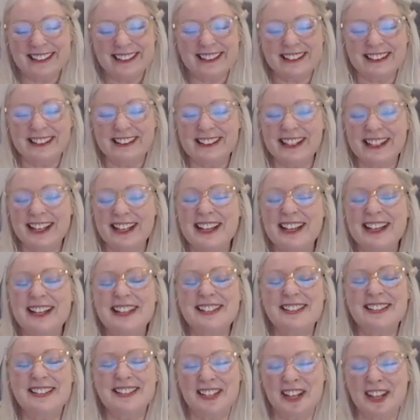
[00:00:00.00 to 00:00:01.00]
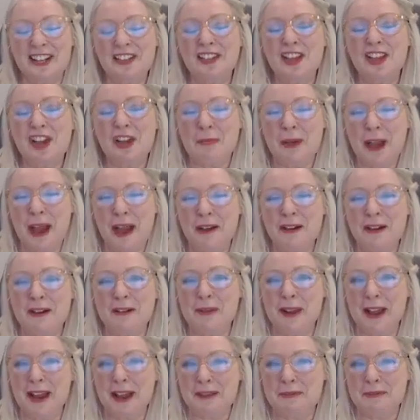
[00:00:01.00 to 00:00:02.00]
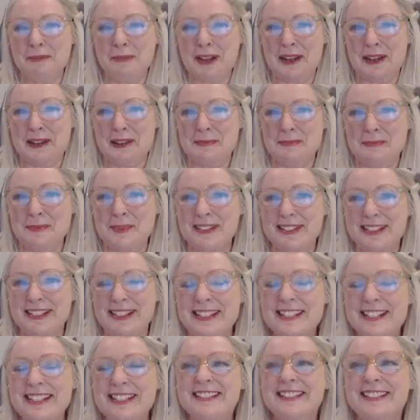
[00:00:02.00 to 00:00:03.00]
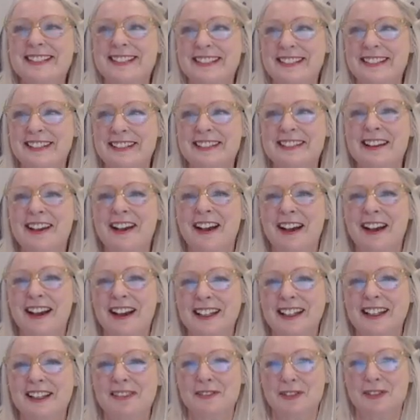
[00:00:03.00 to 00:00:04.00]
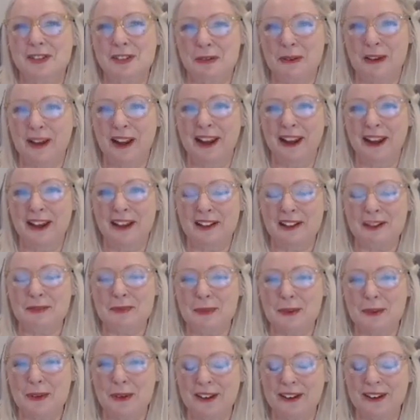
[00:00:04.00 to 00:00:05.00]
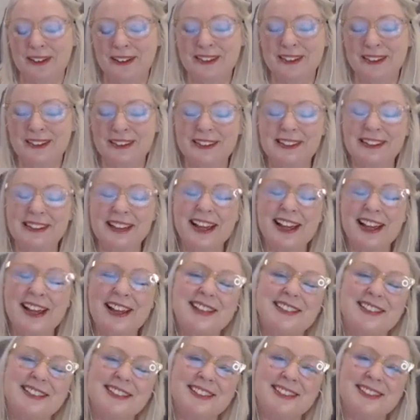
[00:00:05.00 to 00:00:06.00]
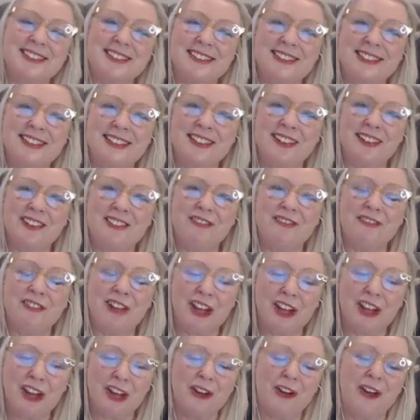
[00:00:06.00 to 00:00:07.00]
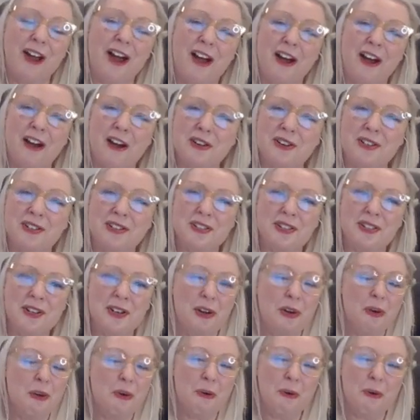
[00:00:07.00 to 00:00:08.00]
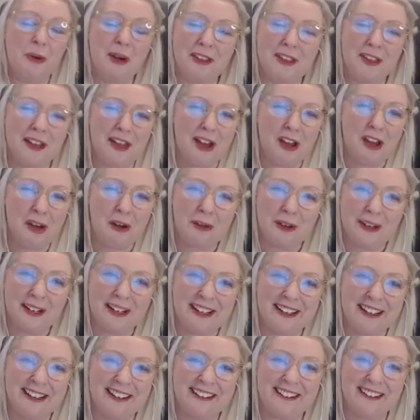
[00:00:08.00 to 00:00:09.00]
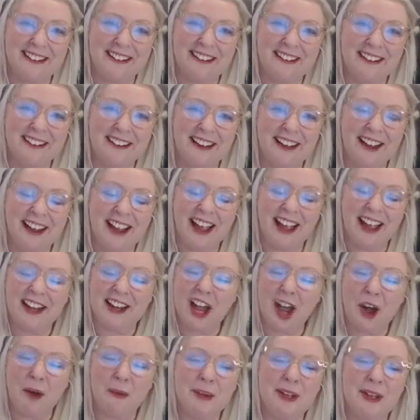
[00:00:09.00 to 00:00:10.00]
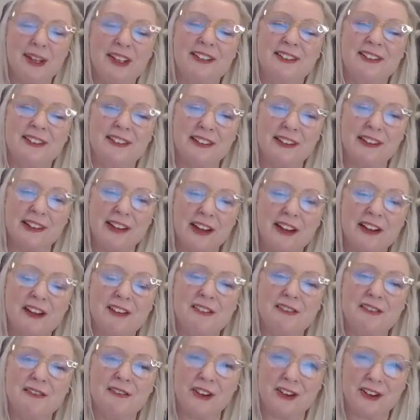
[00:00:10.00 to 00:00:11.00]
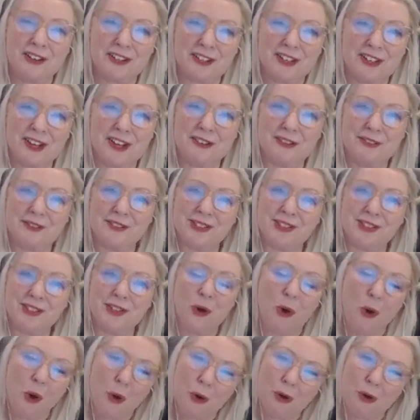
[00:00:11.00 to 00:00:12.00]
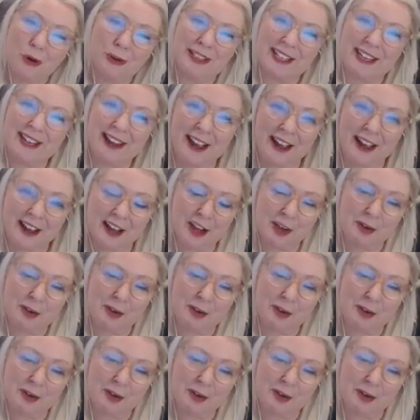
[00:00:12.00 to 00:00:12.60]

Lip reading: Let's take that power back, babes. Let's not give it away anymore. Let's figure out why the hell we're here and how we can love ourselves wholly and